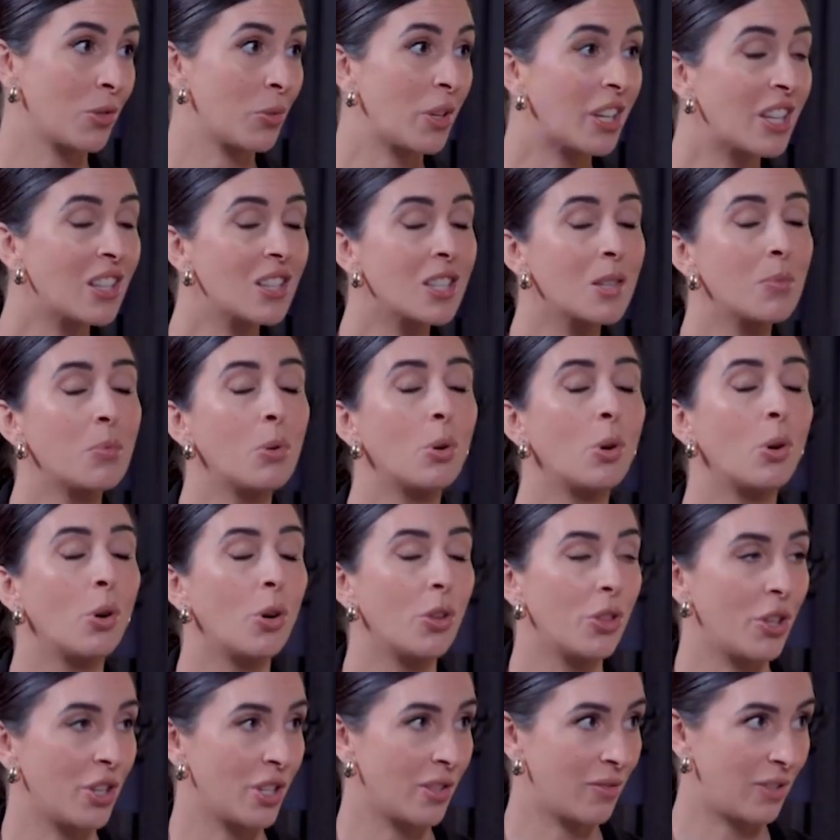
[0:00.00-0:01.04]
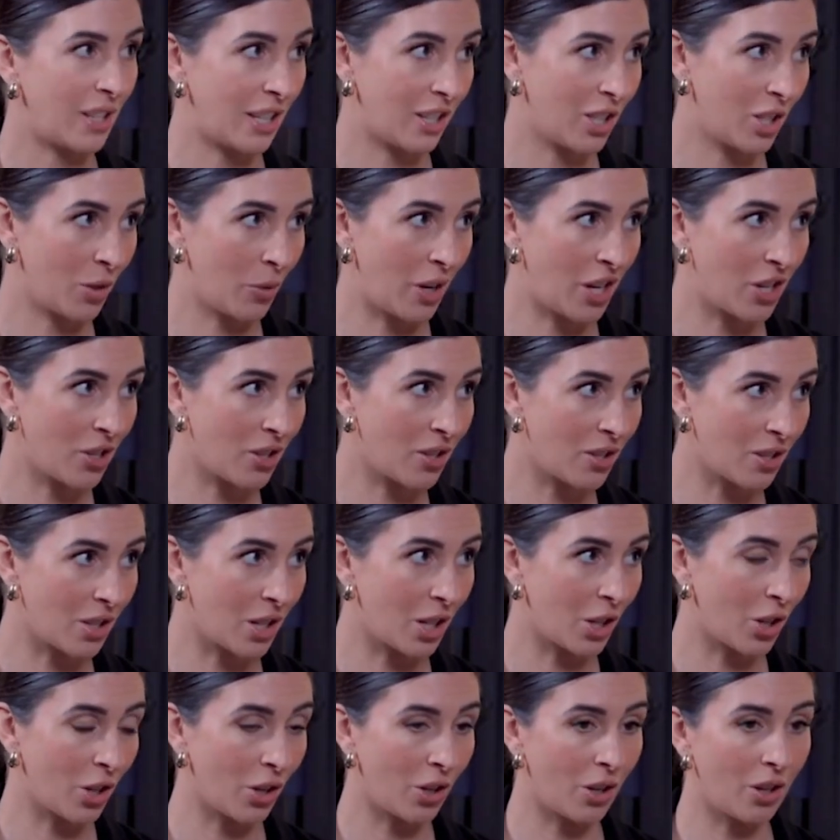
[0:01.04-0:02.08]
We can support those fluctuations that
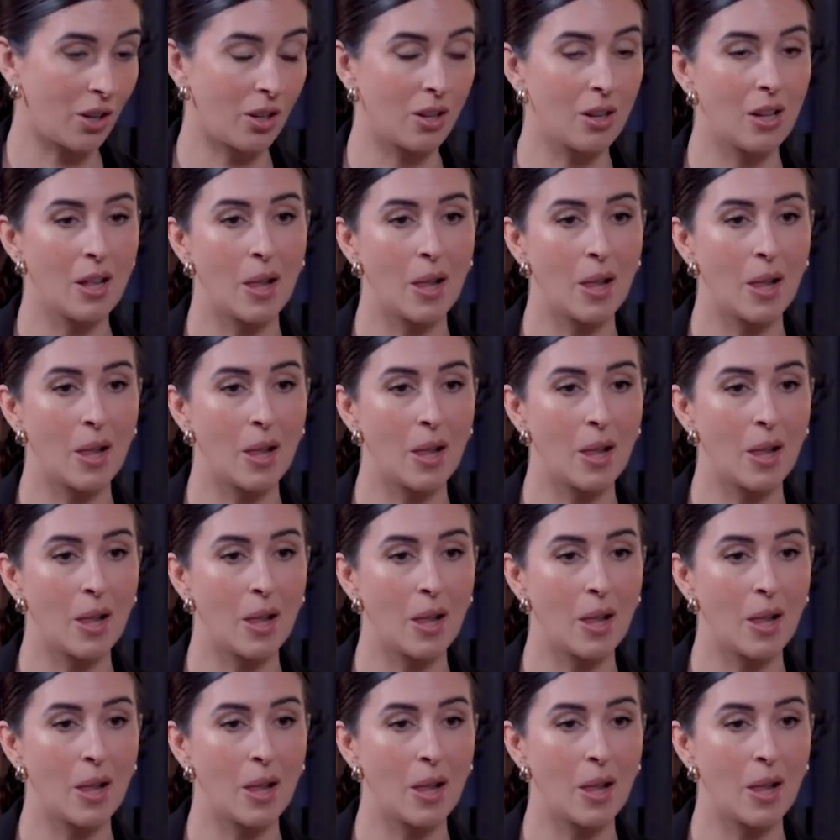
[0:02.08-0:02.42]
occur.